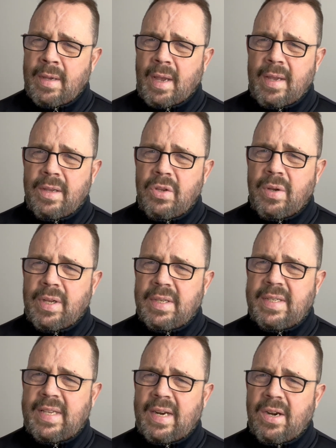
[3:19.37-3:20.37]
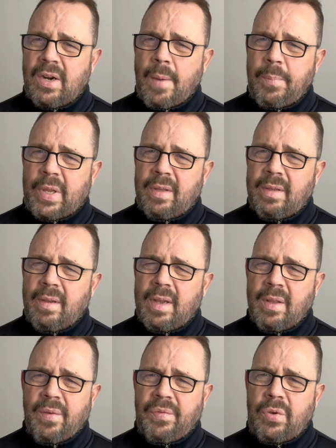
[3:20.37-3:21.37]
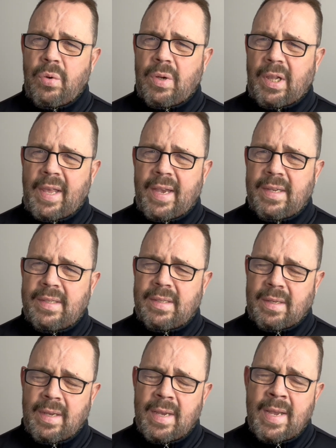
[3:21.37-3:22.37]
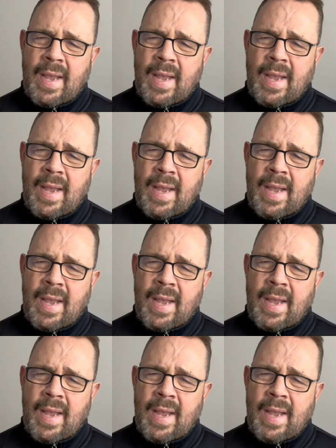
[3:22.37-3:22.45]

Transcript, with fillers: Uh, you can set it up in, in a few clicks,